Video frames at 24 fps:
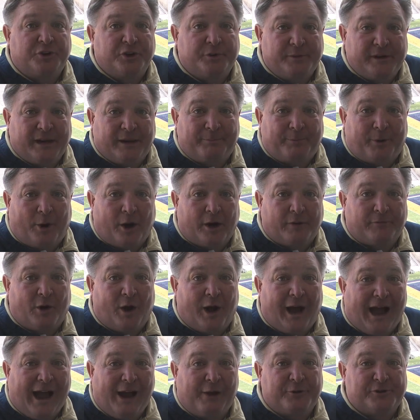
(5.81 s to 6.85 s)
you to be a part of
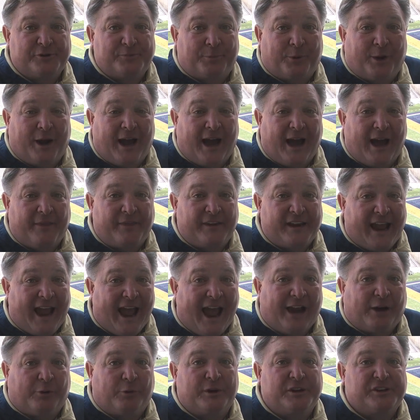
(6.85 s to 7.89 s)
Ohio's pride, the
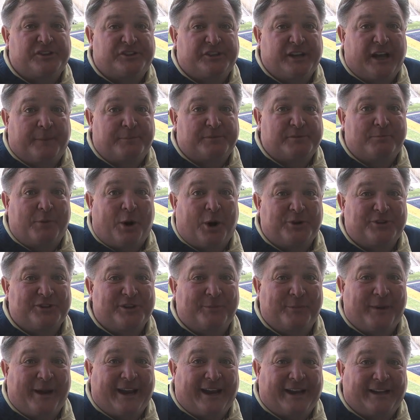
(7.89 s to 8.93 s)
Akron Zips
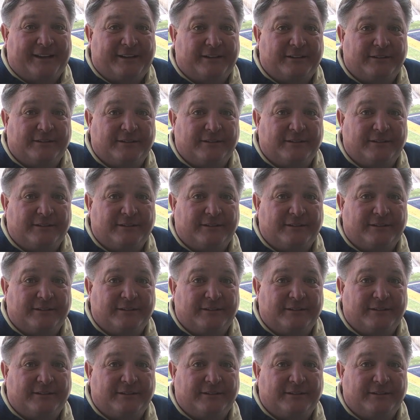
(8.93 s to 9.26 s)
Marching Band.